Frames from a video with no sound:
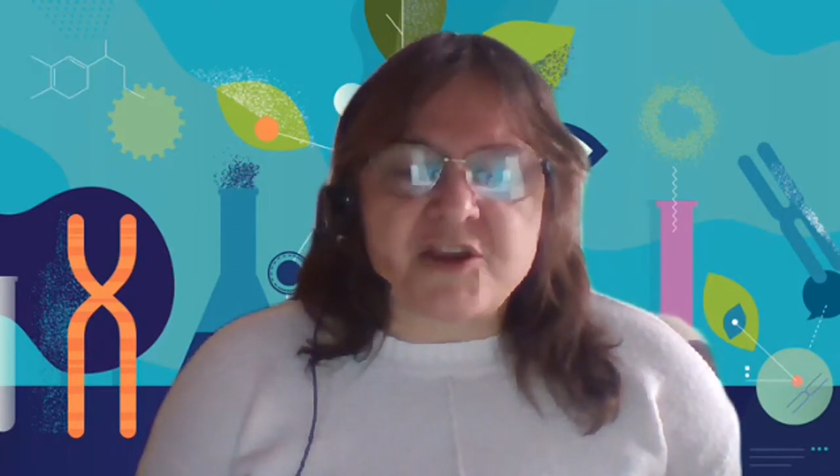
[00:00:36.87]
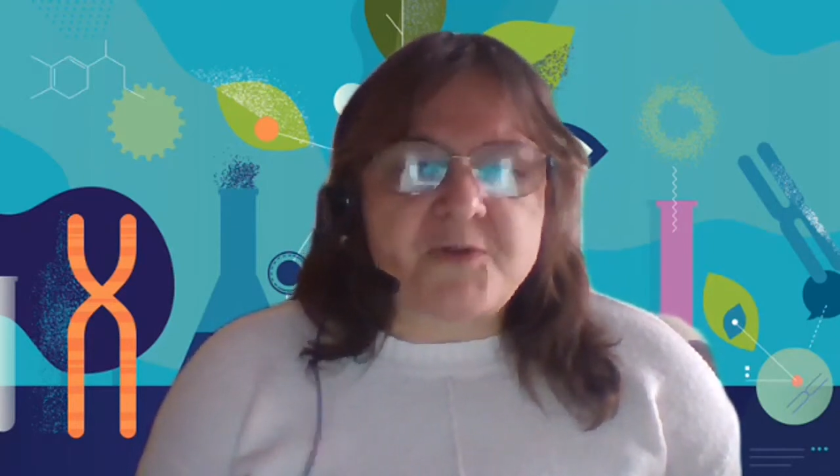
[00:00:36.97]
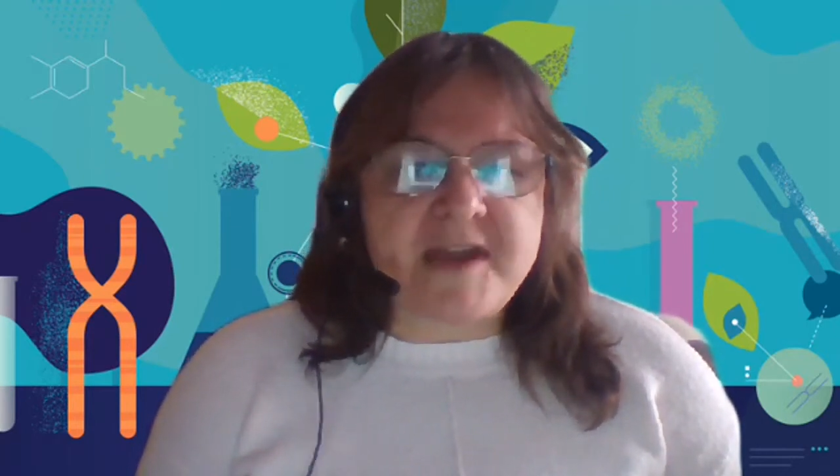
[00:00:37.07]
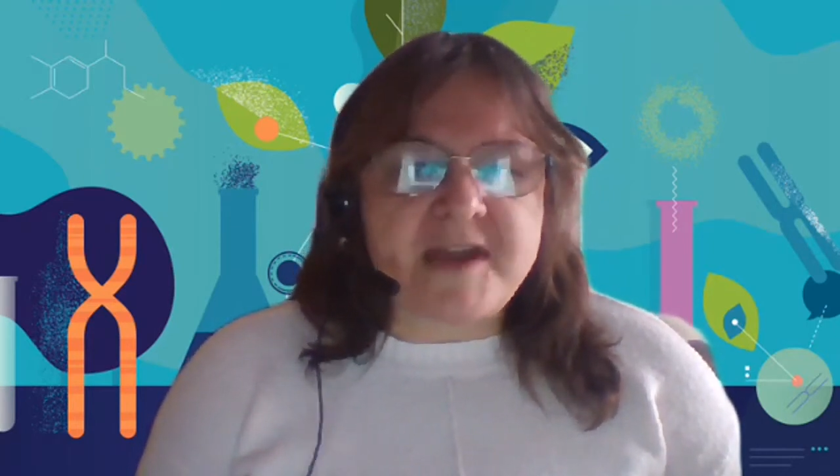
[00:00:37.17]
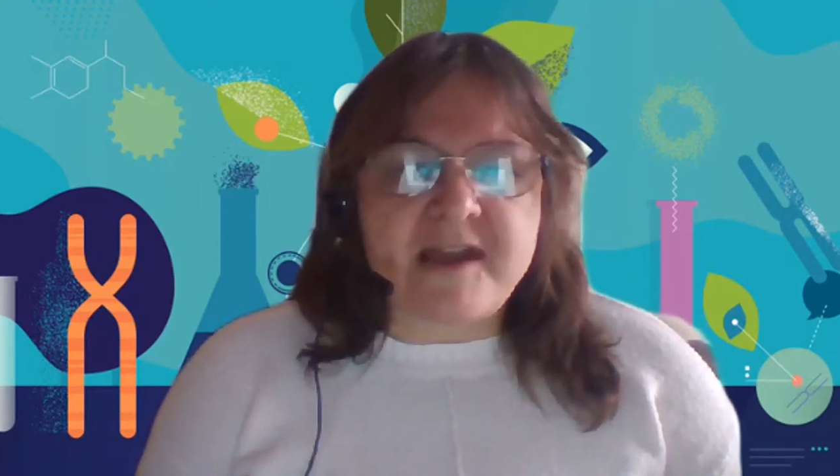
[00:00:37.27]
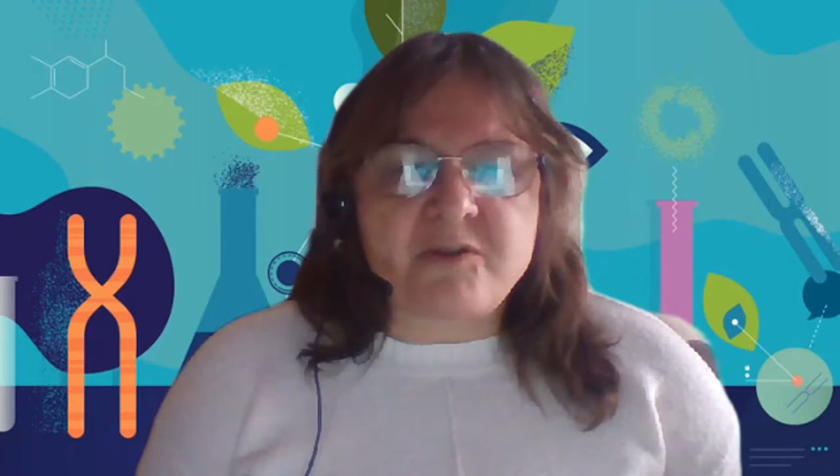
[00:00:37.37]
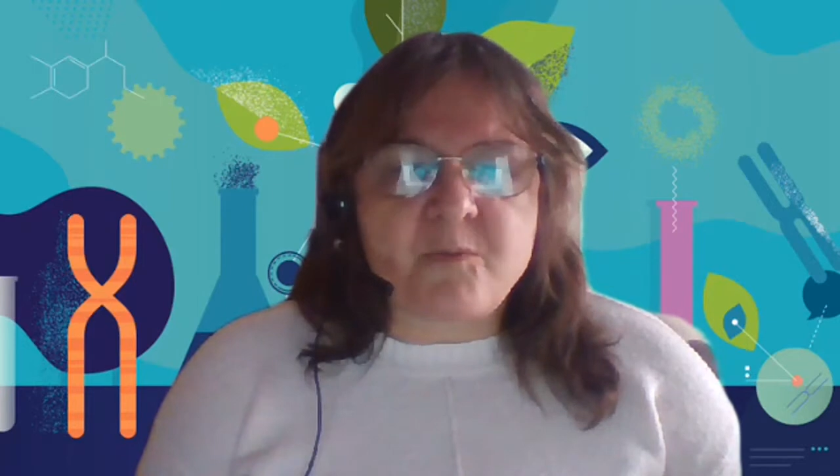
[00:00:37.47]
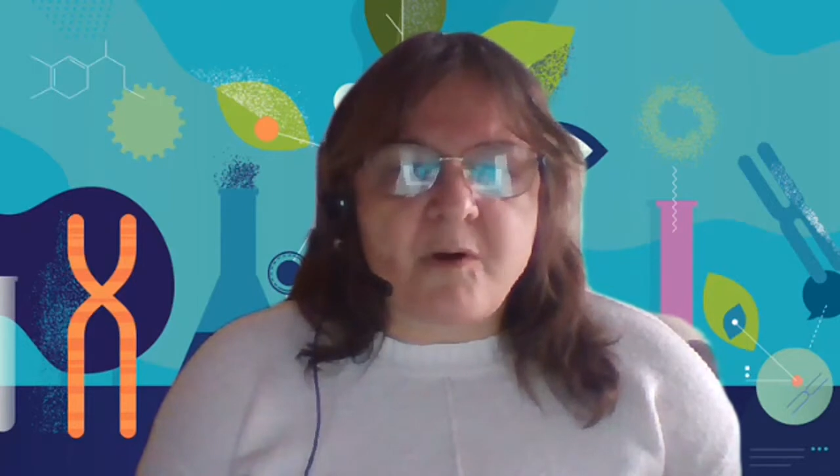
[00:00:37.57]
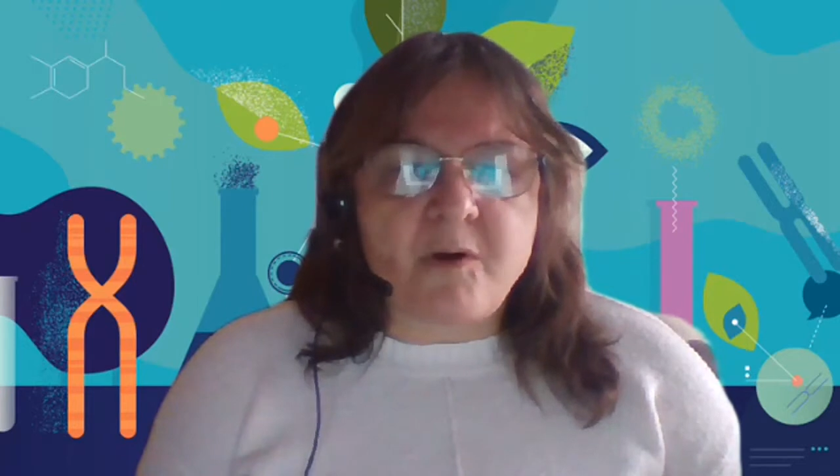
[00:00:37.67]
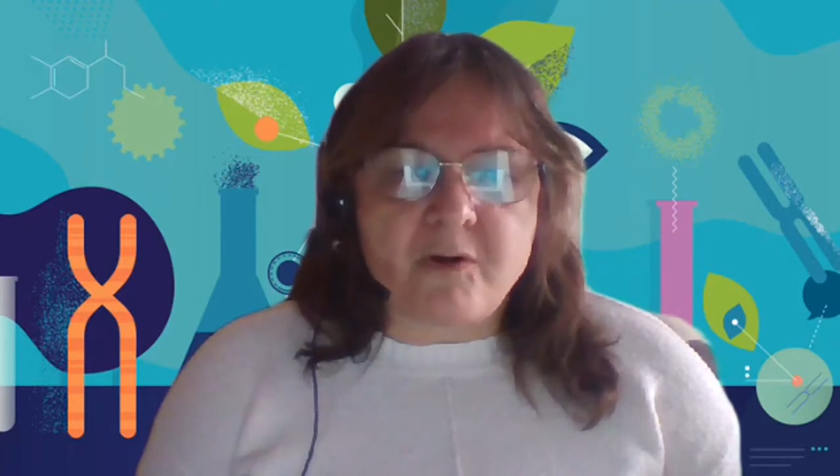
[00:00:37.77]
the UK
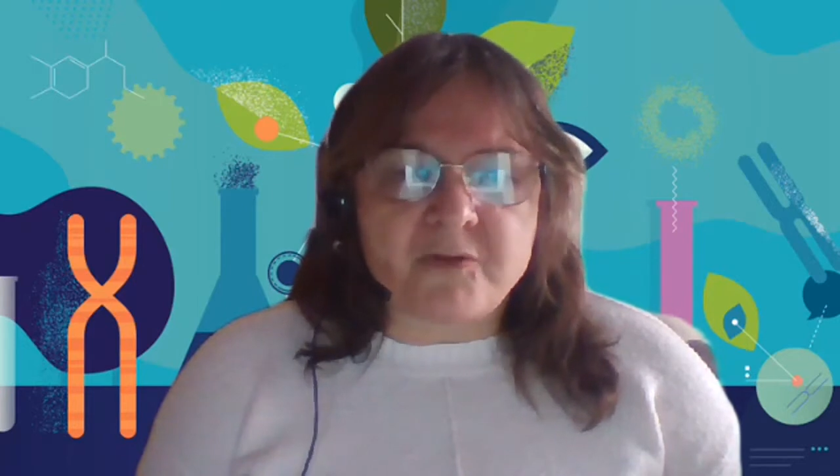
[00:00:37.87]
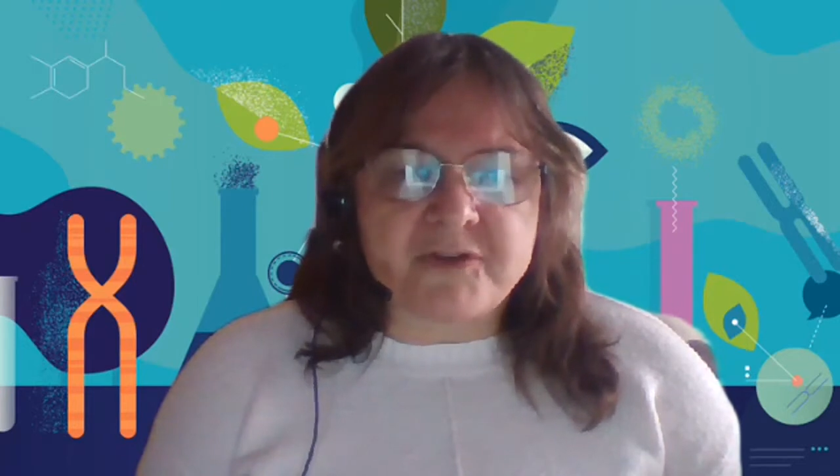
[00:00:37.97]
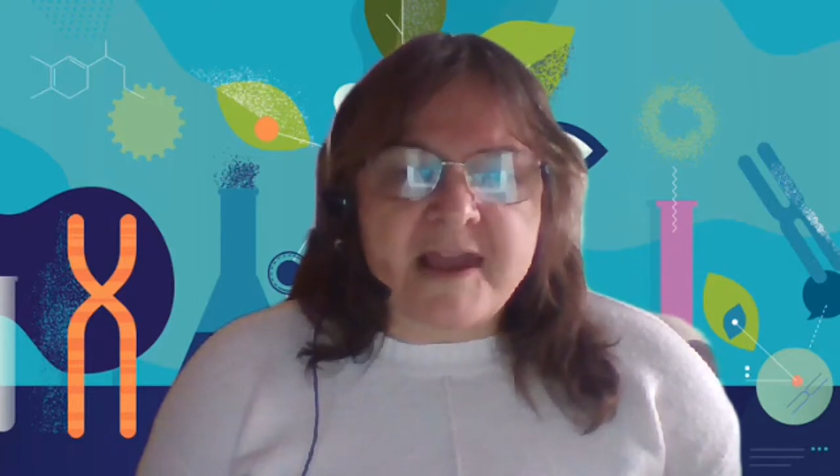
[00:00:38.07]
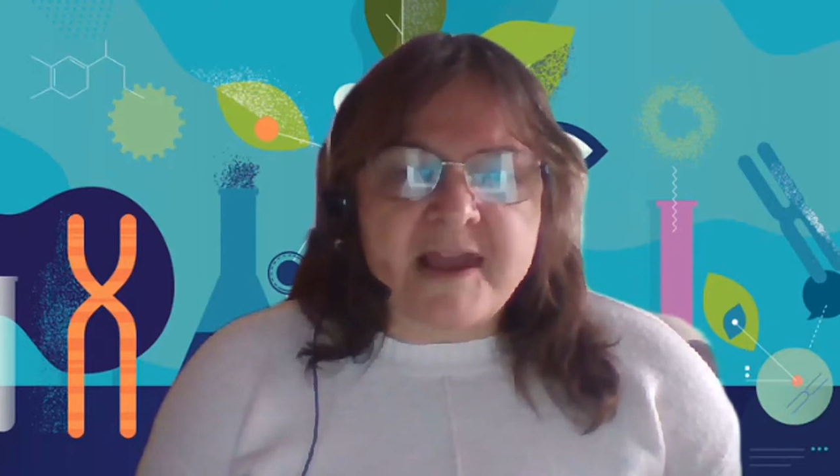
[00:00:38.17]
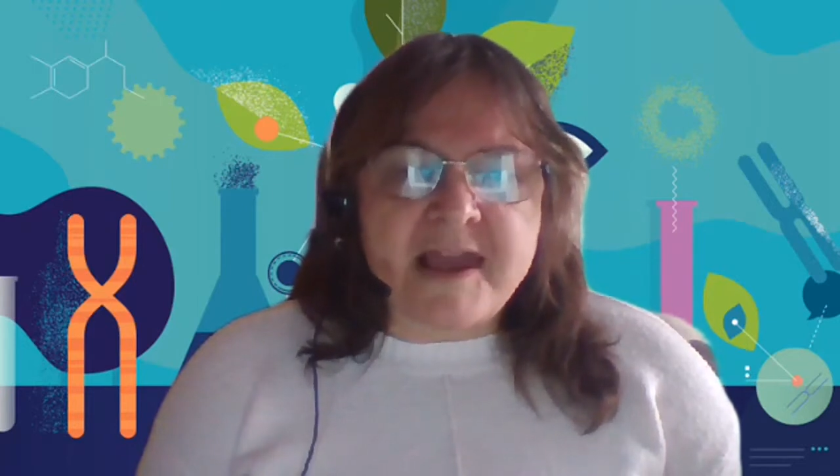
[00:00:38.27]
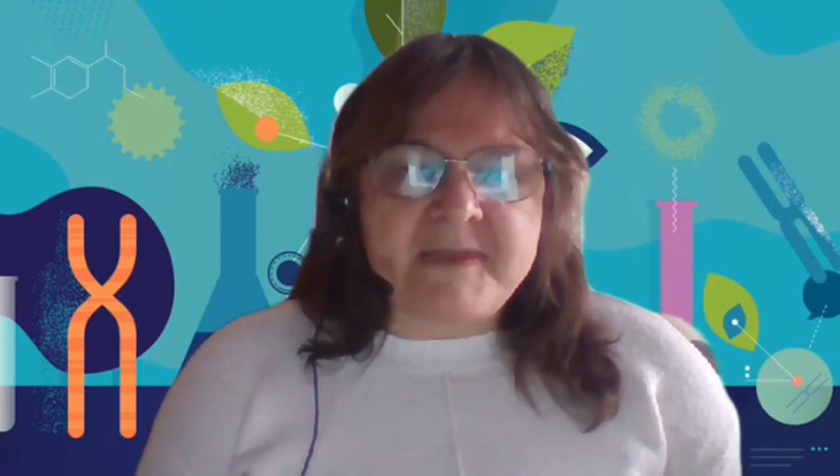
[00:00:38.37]
and the world,